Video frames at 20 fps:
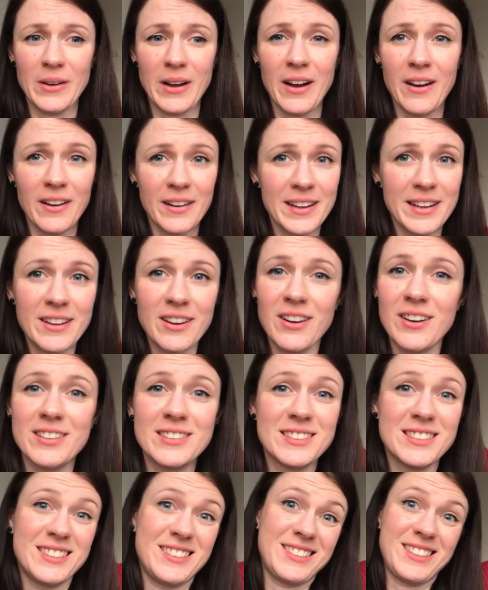I
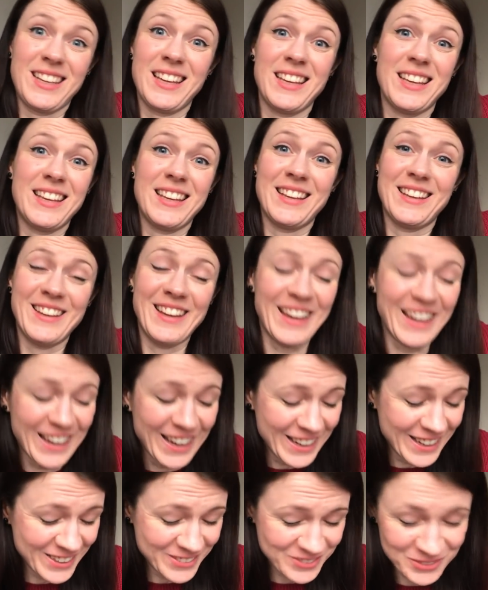can't see.
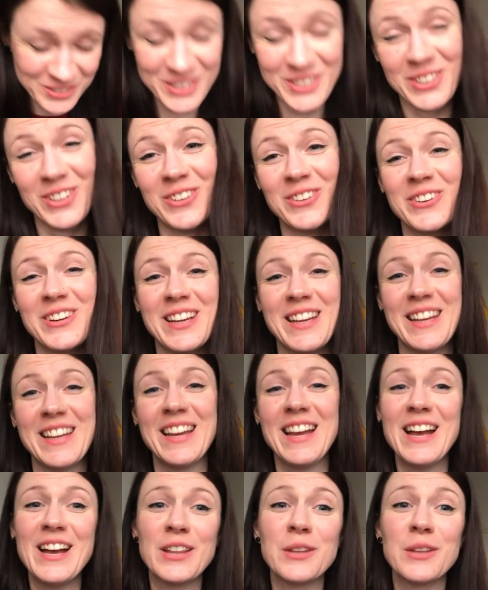I'm sorry.